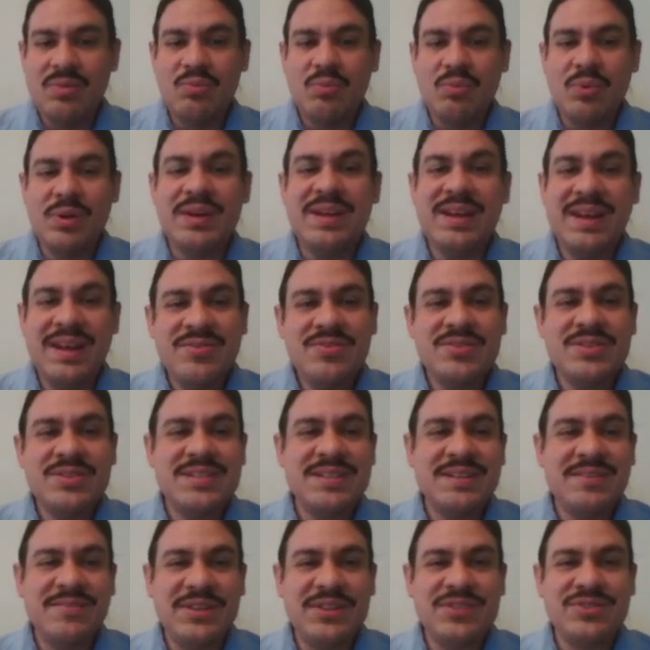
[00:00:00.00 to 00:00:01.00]
One
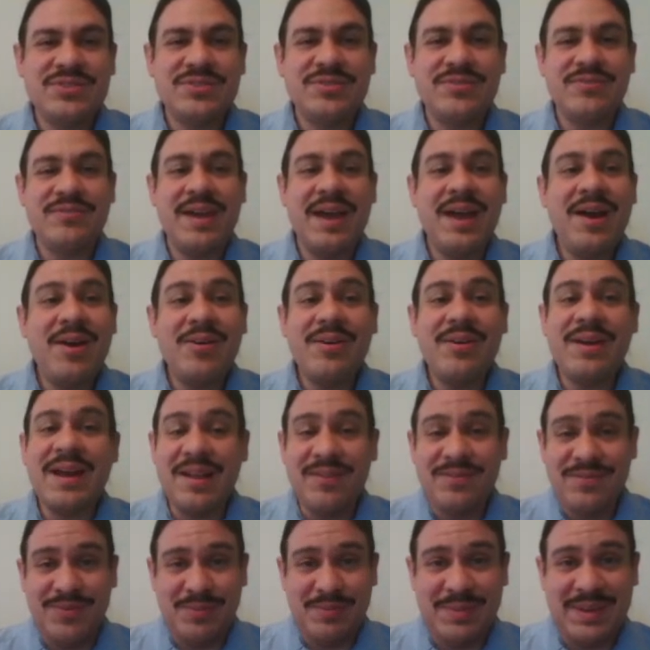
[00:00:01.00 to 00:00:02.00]
interesting feature of our
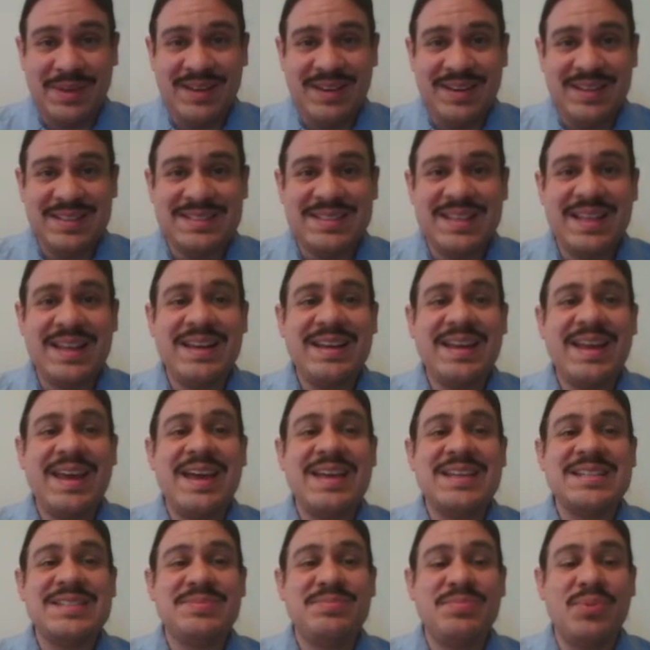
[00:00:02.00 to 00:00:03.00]
alphabet is that it
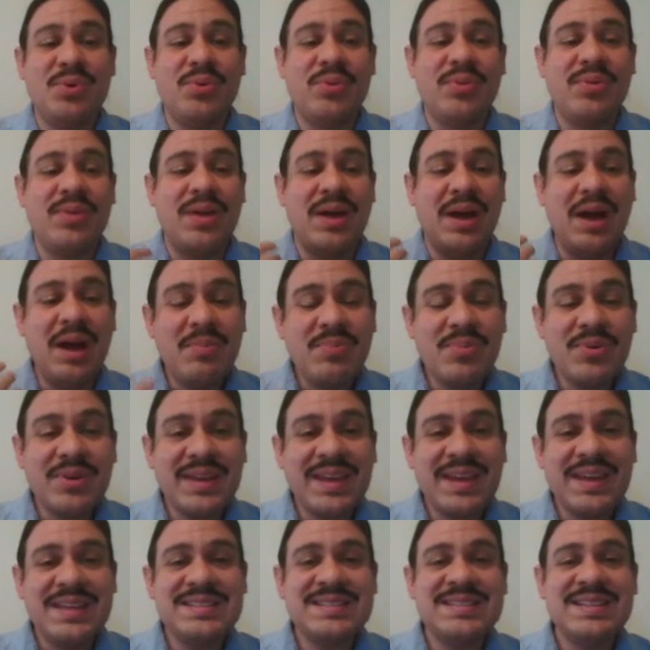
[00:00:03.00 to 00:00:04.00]
has both
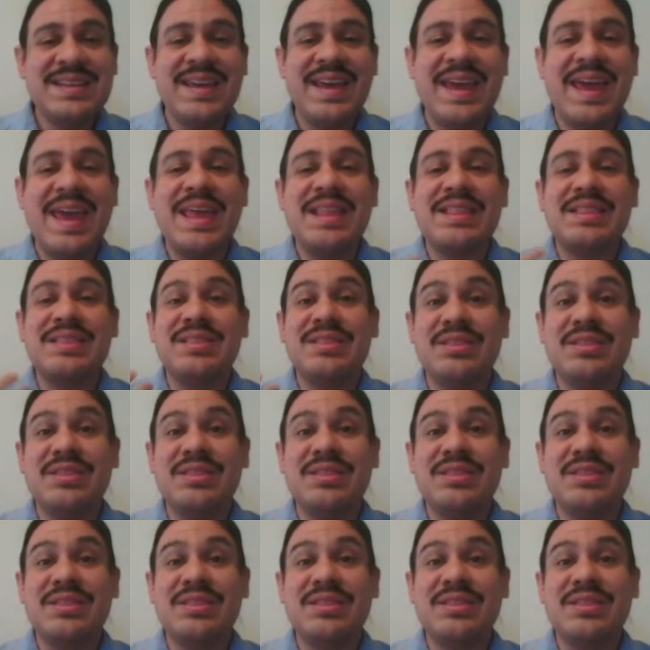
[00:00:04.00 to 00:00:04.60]
uppercase and